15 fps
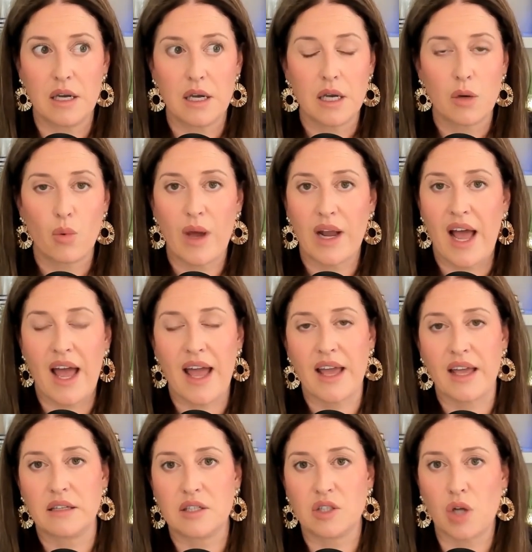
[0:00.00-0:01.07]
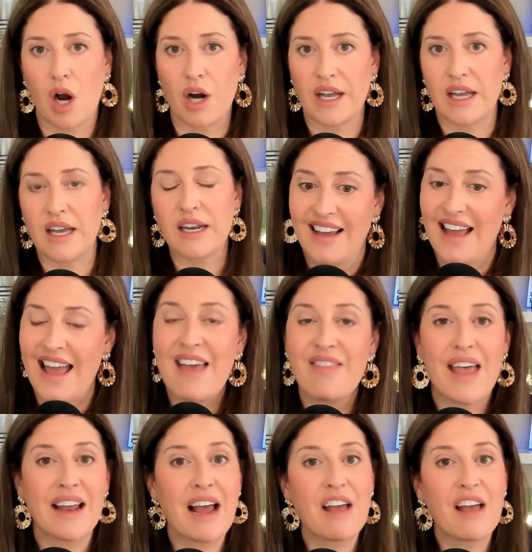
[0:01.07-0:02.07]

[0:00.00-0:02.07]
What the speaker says: when I started. And then I